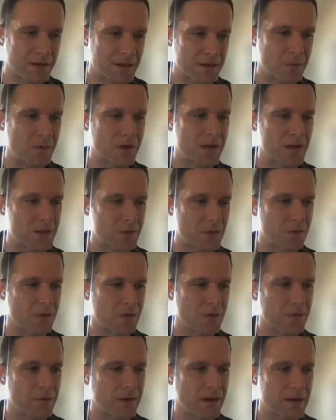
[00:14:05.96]
definitely went into it with
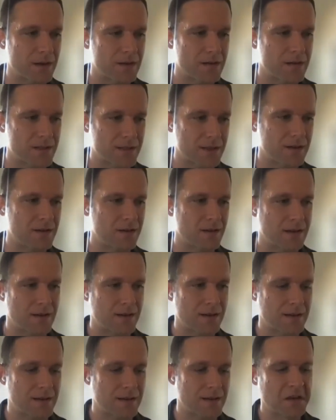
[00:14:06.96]
the mind to set that
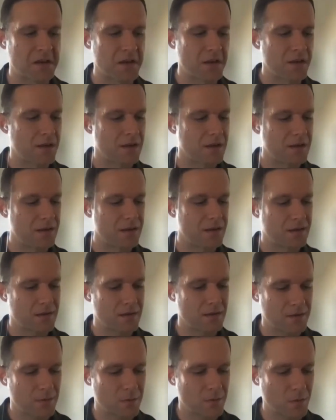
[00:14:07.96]
like
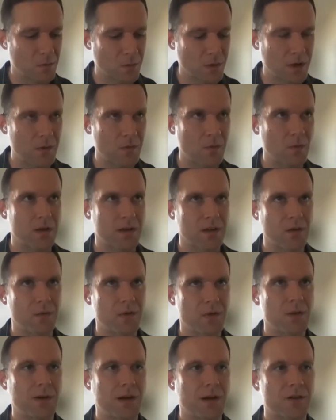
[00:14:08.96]
what can we
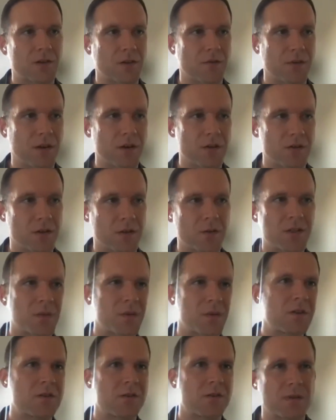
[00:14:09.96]
do to actually finish it. There's some
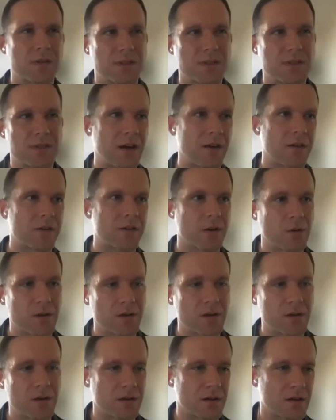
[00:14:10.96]
issues with sound, there
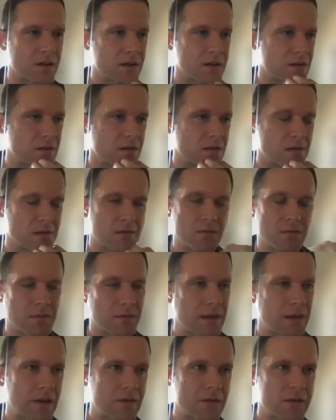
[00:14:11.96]
always are, and we
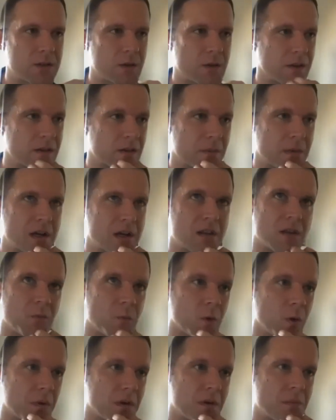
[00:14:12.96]
can't really do anything about it in the
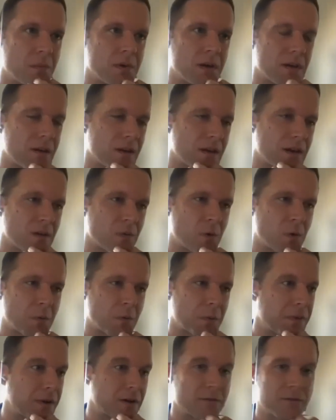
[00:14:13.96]
moment, but we were
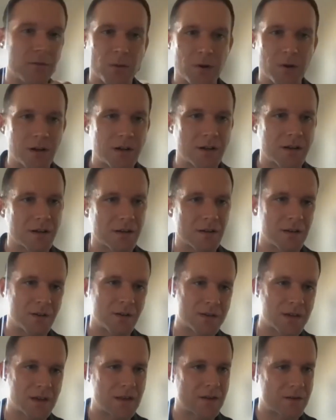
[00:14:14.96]
prepared for it. And
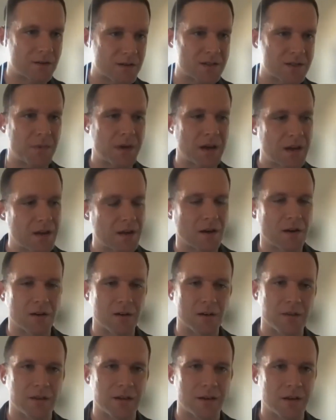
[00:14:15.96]
there is some ADR
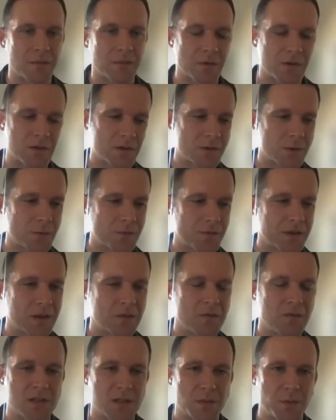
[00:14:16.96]
in there, which is hopefully
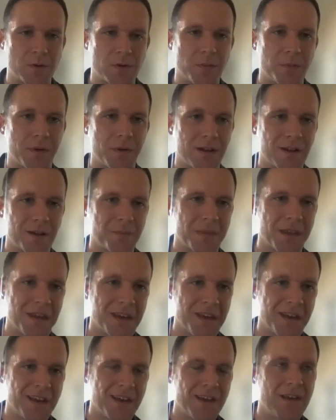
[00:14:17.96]
invisible, but
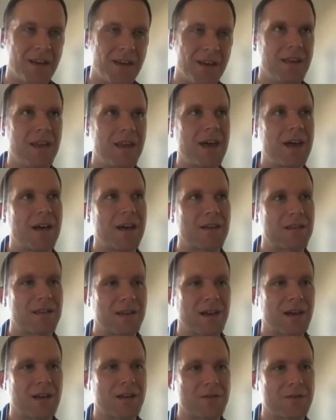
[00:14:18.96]
yeah,
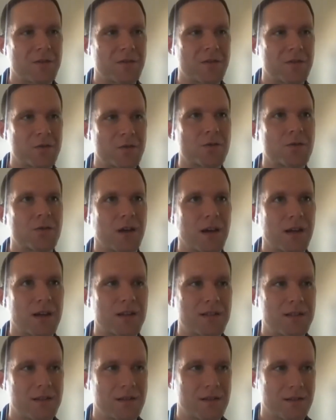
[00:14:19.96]
just
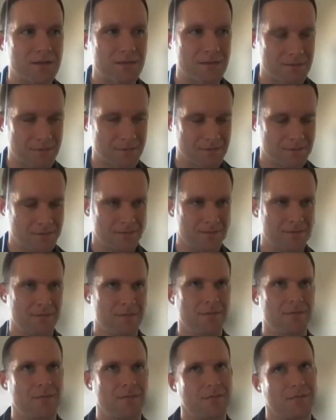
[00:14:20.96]
trying to
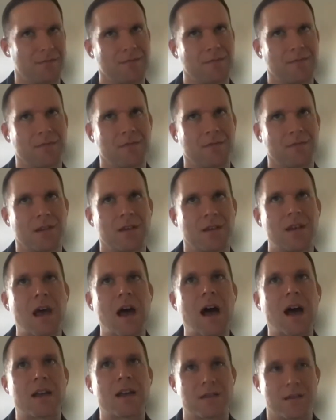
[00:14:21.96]

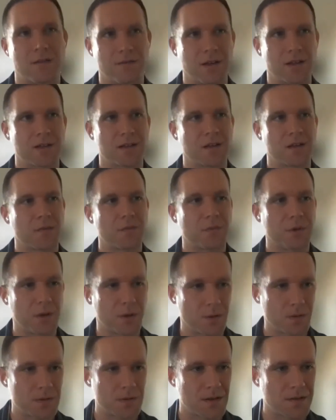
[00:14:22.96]
not fix it in
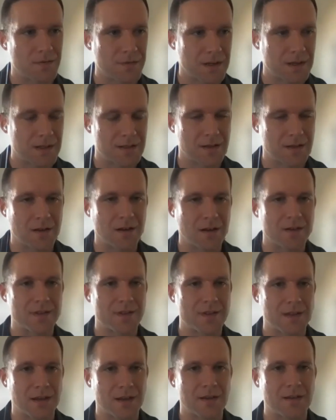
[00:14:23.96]
post and fix it on
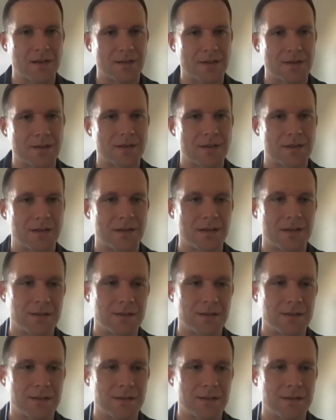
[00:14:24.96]
set is